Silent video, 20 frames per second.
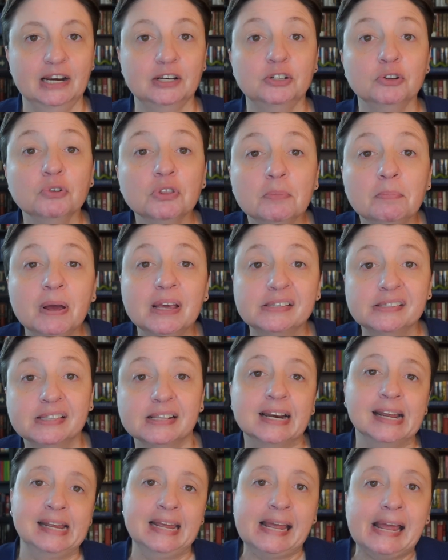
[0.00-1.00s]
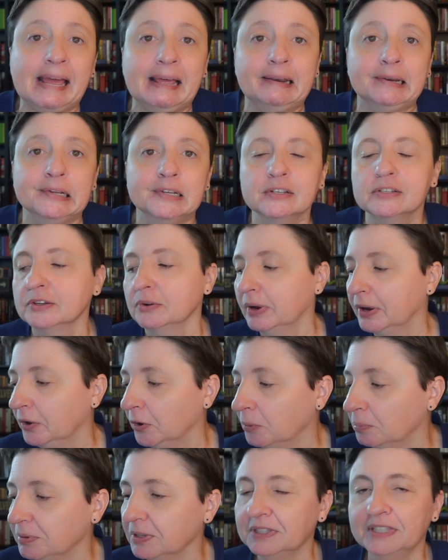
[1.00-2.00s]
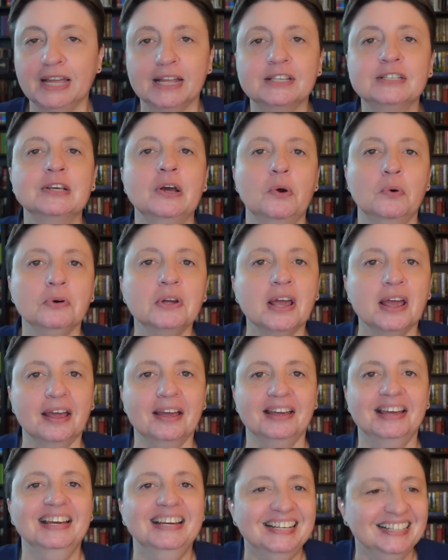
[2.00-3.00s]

do the best that I can. So I hope that that's okay.